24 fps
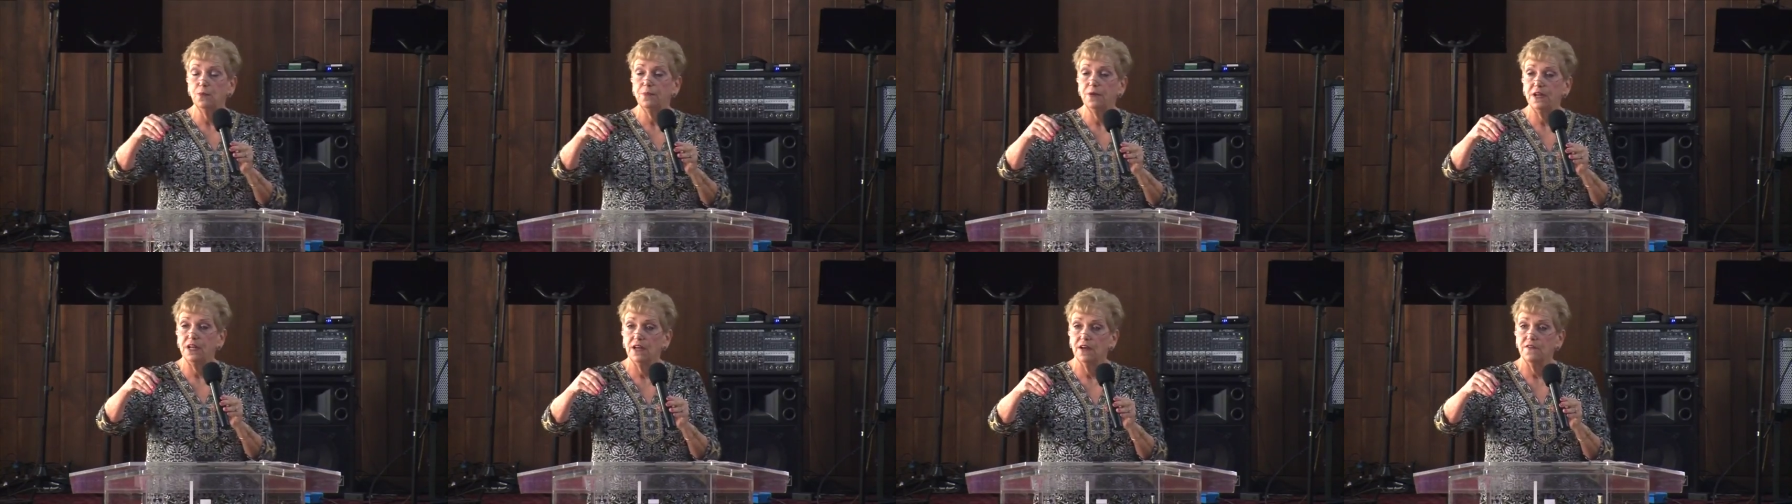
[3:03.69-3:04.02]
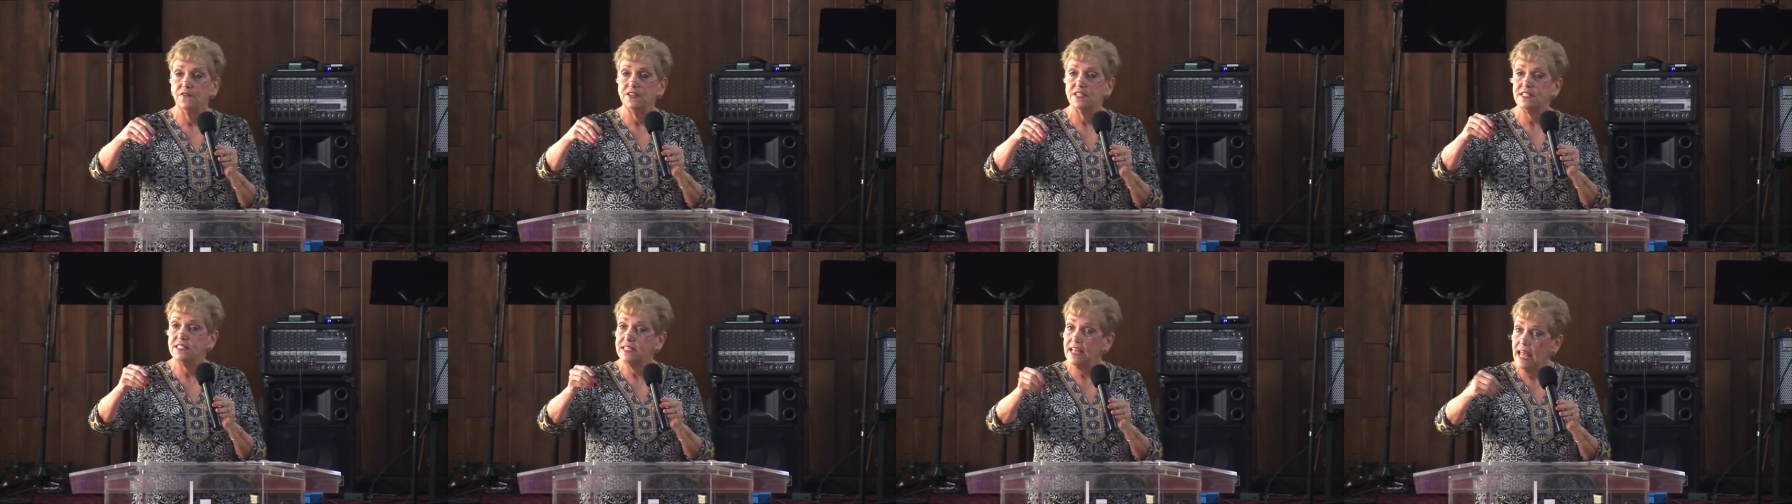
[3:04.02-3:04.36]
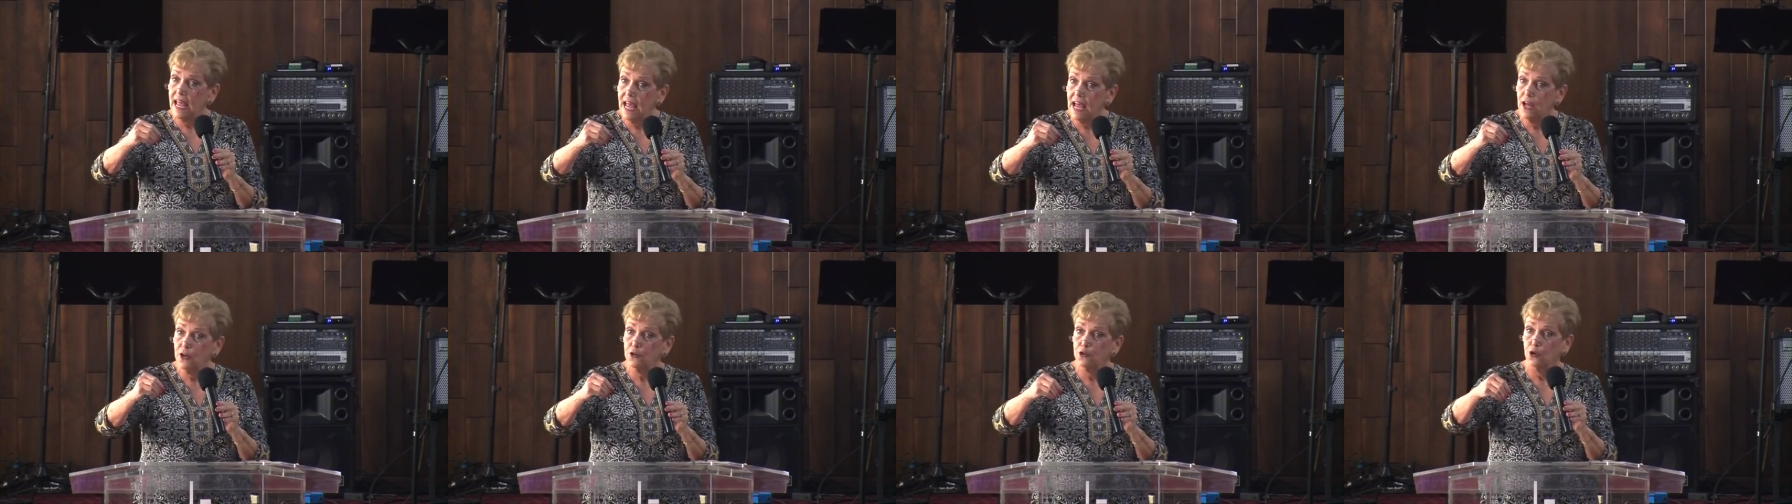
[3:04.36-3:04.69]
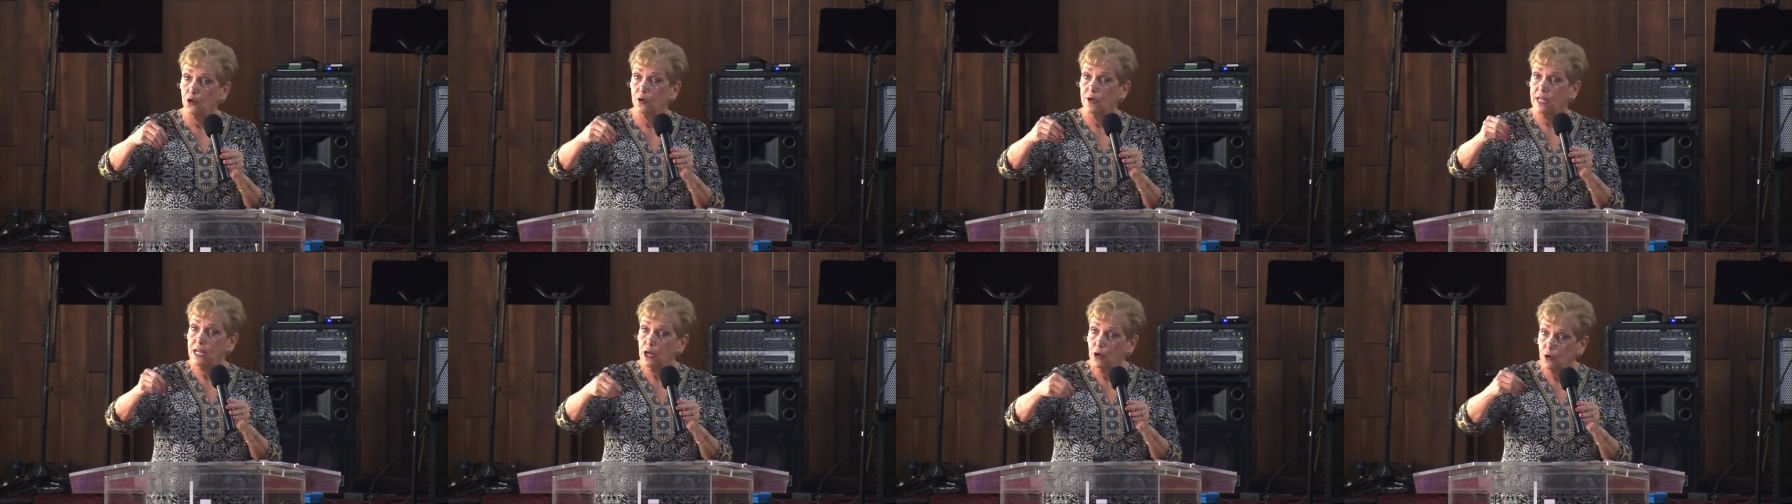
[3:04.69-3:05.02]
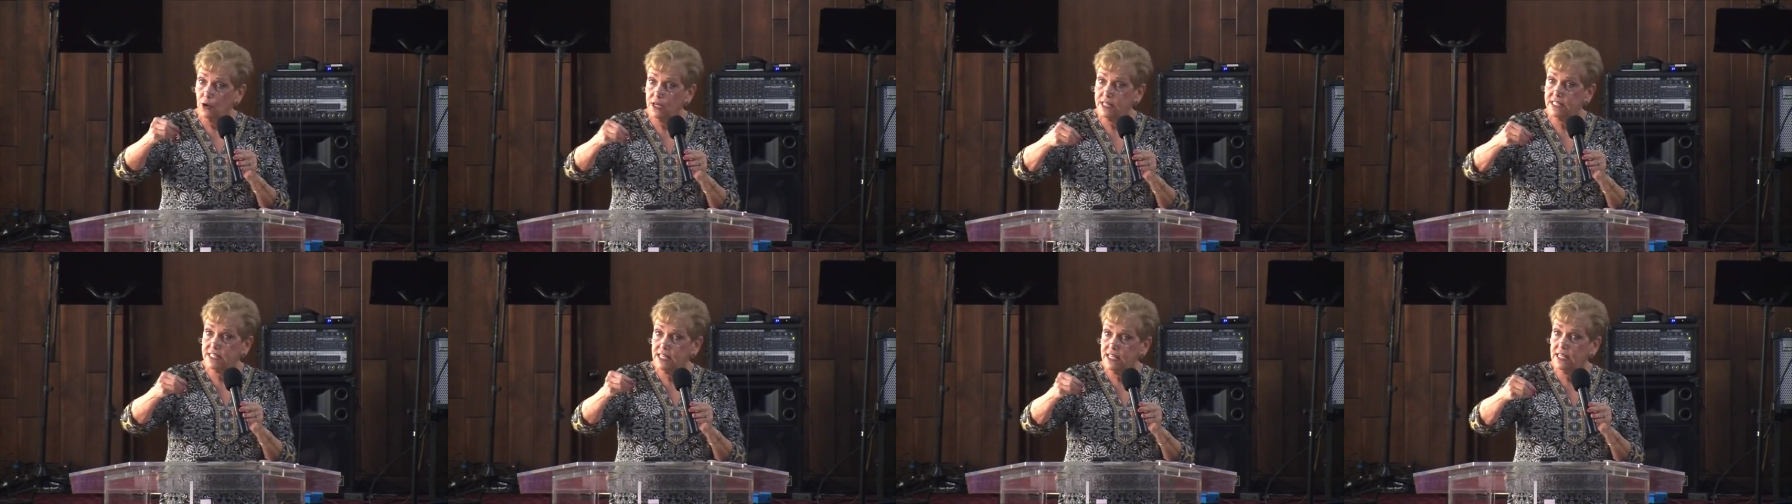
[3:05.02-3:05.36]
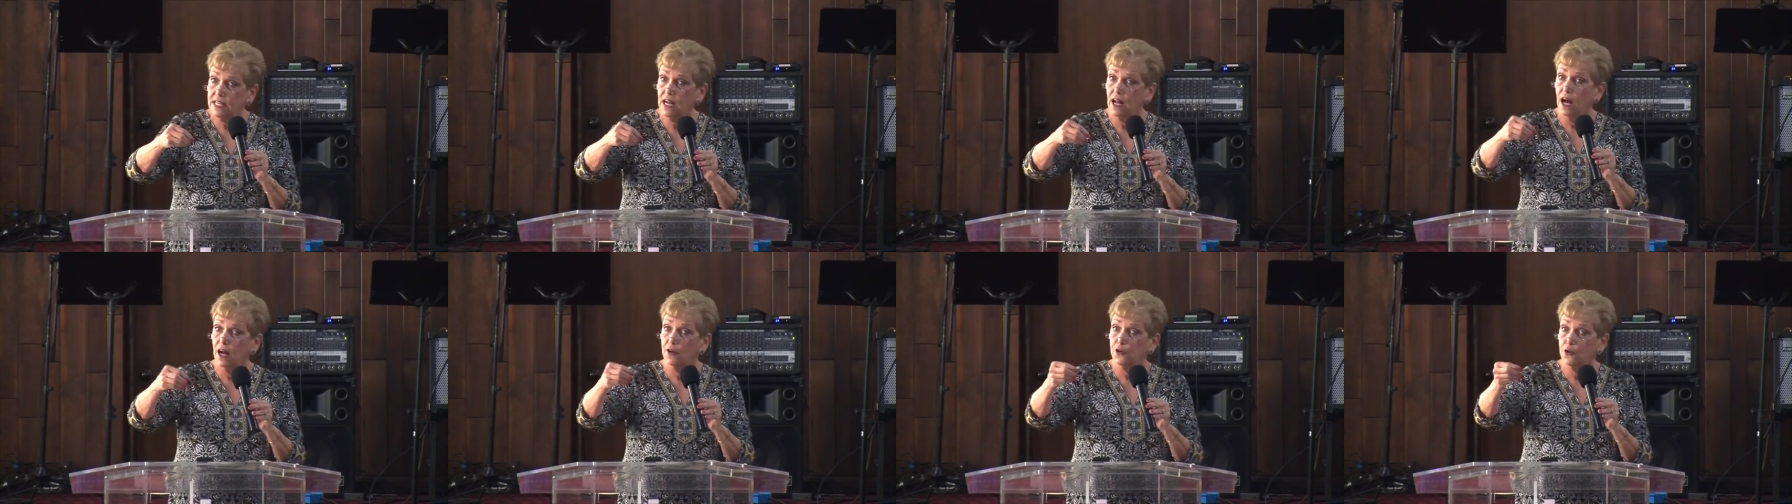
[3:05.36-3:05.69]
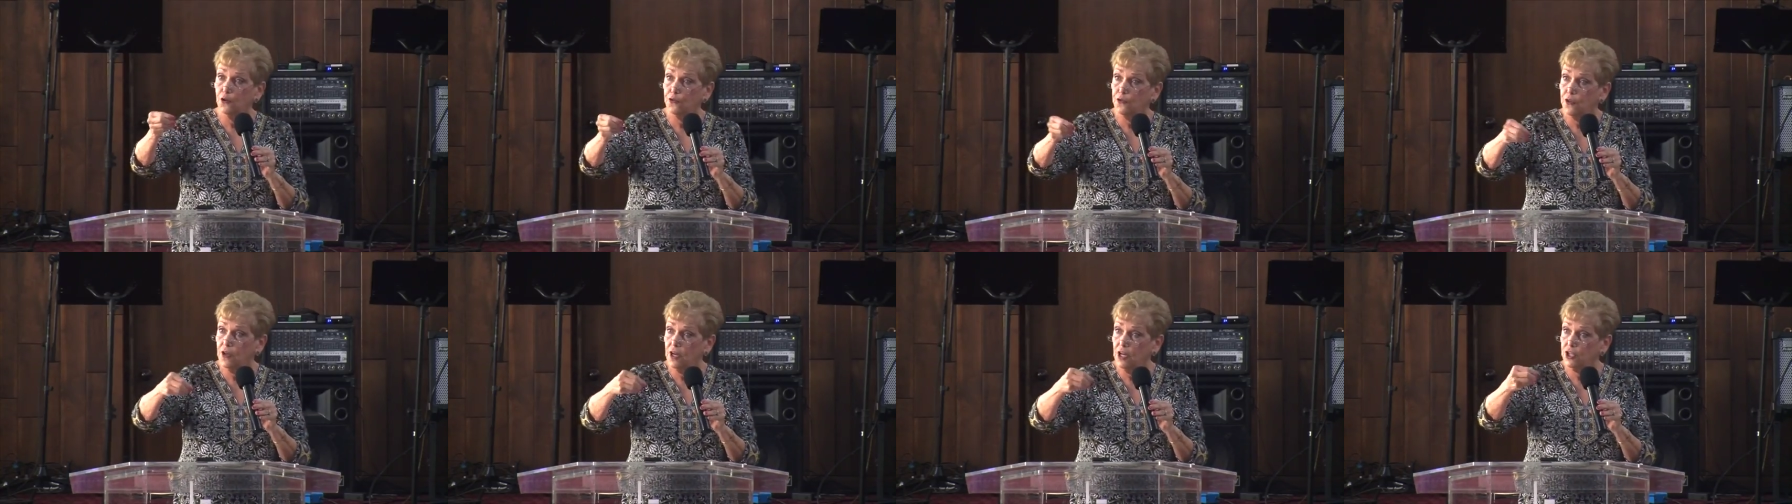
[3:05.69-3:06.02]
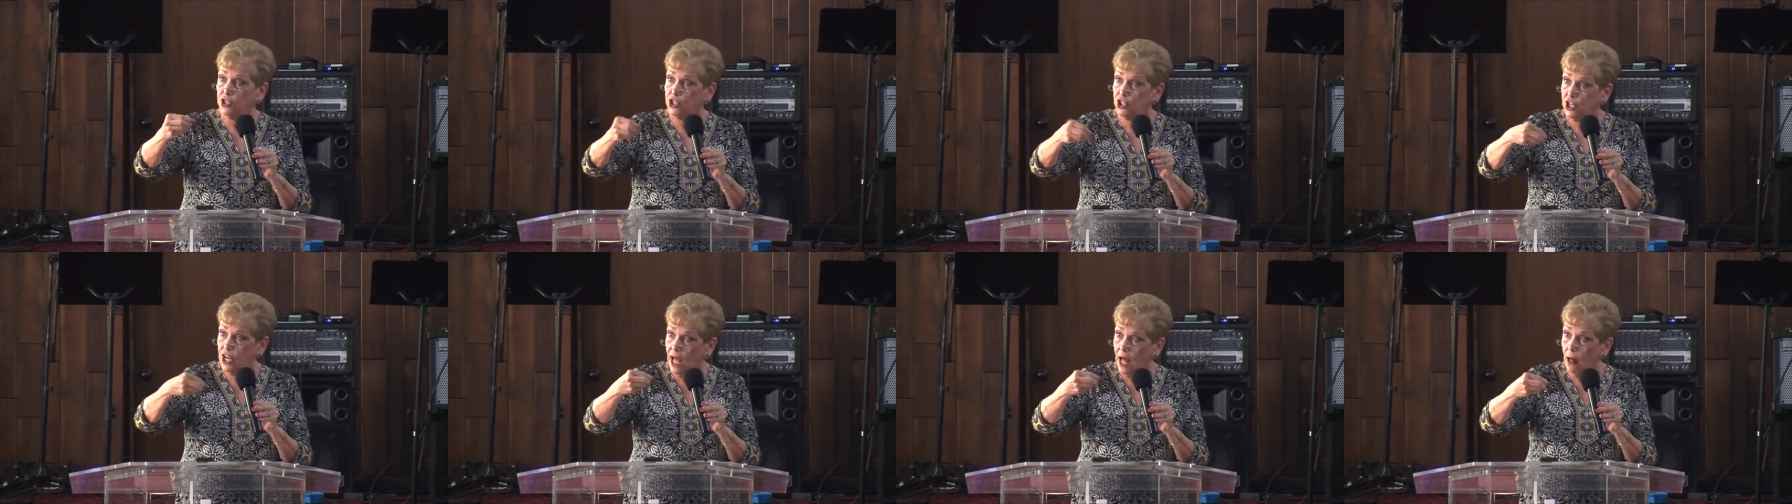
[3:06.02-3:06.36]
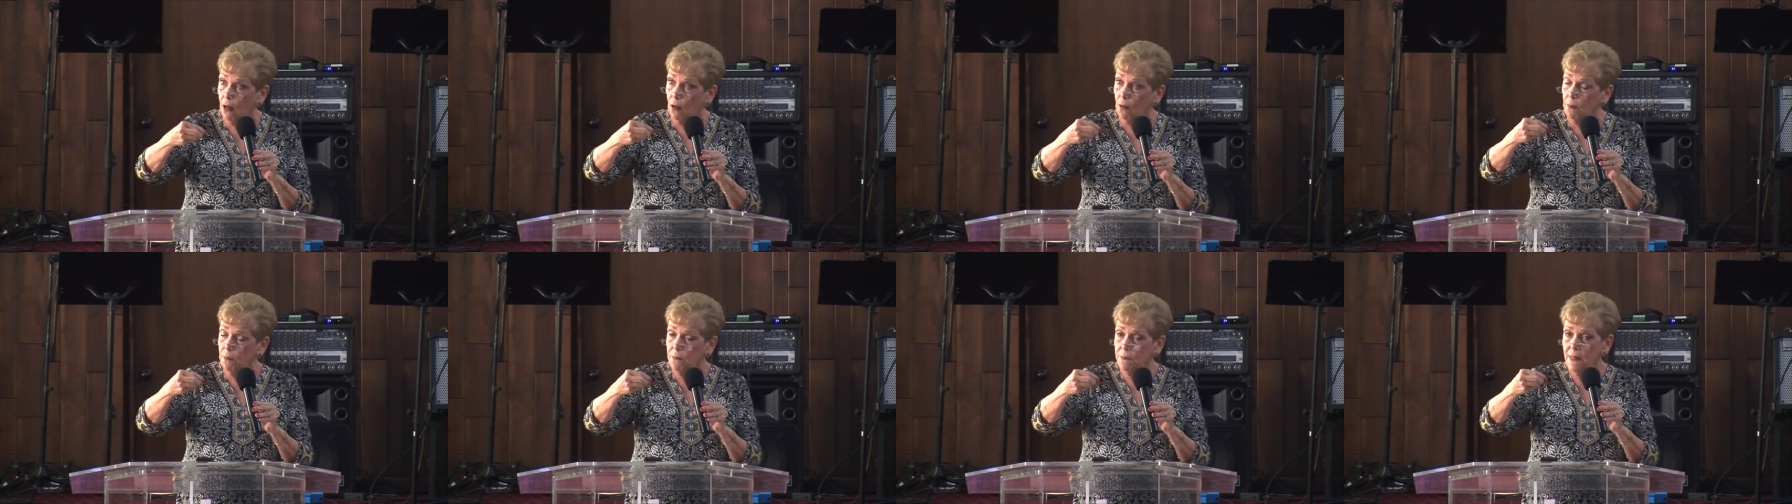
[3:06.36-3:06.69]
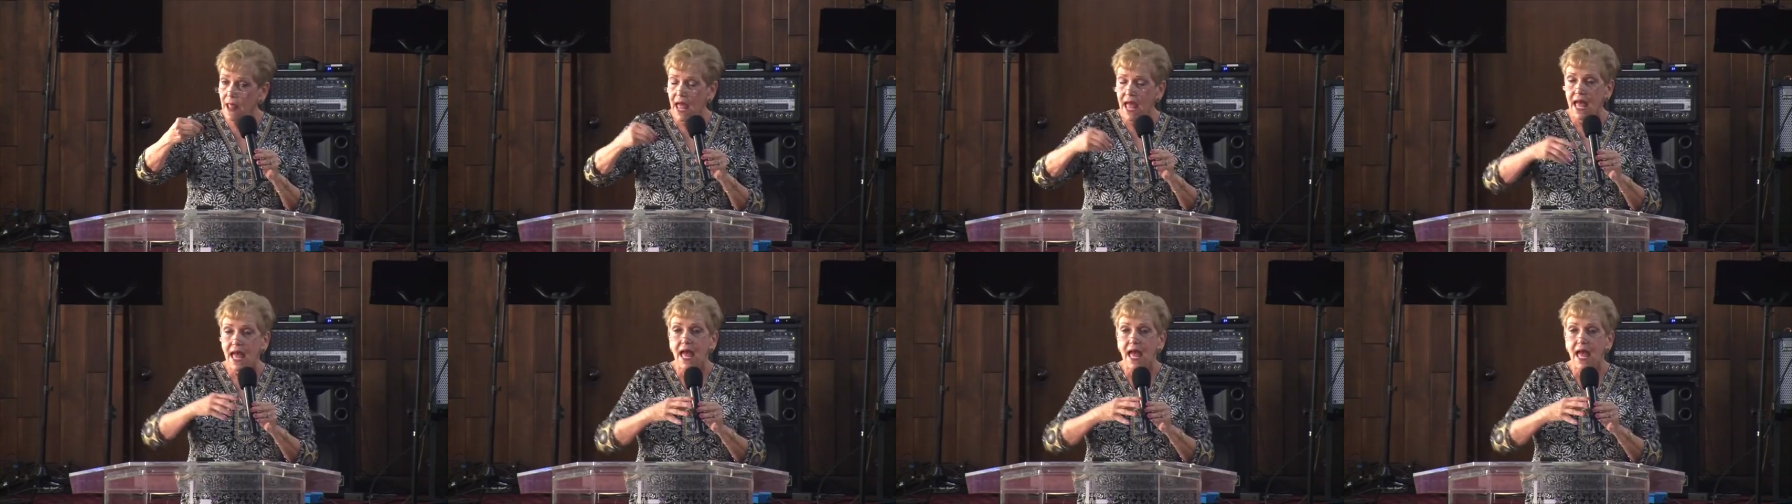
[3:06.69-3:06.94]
bit of sand or irritant under the shell,